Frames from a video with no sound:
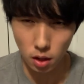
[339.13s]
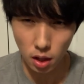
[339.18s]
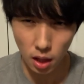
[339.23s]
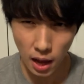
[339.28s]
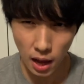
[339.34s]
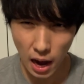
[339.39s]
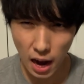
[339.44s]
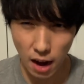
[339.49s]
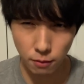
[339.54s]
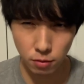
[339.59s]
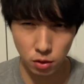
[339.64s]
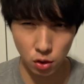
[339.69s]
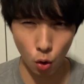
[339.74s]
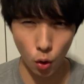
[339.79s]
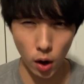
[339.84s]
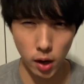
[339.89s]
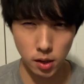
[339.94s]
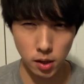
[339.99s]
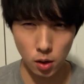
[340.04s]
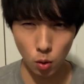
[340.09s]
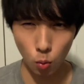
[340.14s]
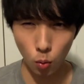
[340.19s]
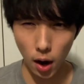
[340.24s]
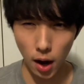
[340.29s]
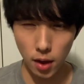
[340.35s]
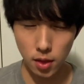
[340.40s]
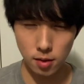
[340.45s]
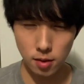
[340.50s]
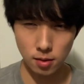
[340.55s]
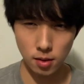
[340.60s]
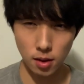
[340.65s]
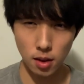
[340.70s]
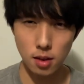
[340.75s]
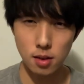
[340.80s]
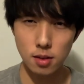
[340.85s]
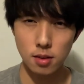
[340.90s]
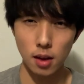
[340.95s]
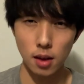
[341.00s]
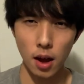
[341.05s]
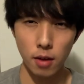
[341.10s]
I have no idea why this
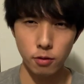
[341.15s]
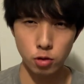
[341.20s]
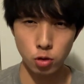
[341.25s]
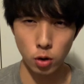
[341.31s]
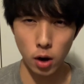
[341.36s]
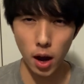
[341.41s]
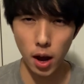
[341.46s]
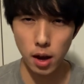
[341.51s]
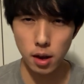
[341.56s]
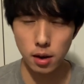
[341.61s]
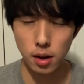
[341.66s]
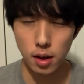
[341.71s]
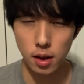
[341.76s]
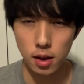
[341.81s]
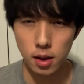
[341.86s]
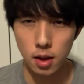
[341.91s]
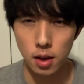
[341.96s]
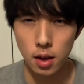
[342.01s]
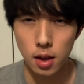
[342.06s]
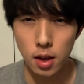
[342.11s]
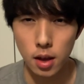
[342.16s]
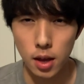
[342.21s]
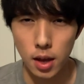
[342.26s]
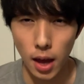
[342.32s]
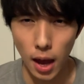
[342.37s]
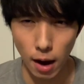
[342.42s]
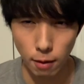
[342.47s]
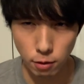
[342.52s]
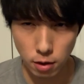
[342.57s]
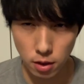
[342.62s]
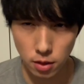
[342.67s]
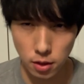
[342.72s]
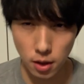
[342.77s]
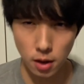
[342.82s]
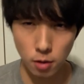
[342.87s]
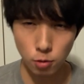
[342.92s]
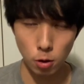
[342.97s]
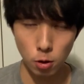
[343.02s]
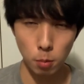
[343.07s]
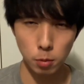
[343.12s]
is. I've tried everything
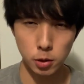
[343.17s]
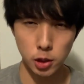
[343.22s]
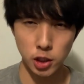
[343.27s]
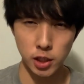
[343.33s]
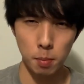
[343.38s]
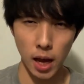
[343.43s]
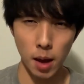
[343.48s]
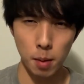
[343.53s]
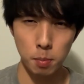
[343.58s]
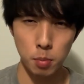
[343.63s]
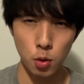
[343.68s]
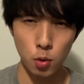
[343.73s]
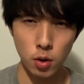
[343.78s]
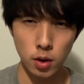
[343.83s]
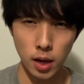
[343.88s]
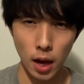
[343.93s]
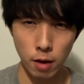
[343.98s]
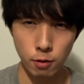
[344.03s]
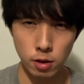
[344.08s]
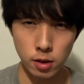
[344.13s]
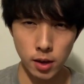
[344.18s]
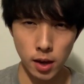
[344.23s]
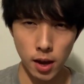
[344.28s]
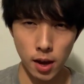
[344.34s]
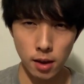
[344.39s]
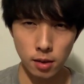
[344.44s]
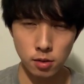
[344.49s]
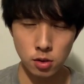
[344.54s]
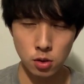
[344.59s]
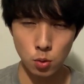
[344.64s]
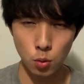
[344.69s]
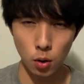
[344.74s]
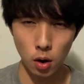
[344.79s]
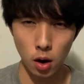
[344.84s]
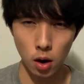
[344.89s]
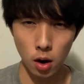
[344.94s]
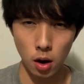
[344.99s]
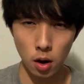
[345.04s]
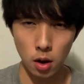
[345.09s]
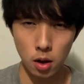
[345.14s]
from shampooing every day to
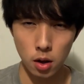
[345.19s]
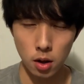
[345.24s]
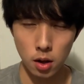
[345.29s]
uh,